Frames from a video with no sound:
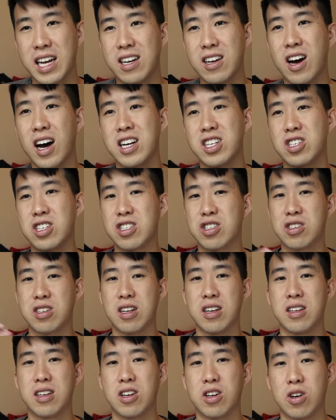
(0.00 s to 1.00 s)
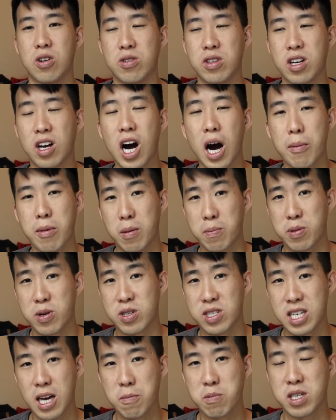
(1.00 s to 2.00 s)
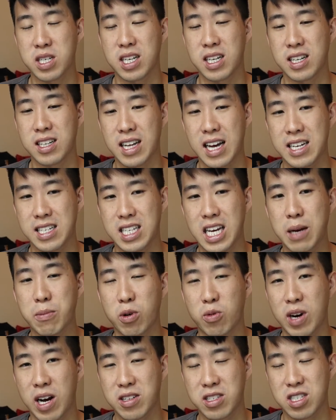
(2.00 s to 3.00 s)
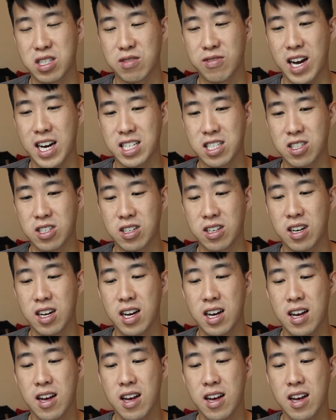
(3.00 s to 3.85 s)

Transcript: not just, you know, the common perception that table rounds is faster,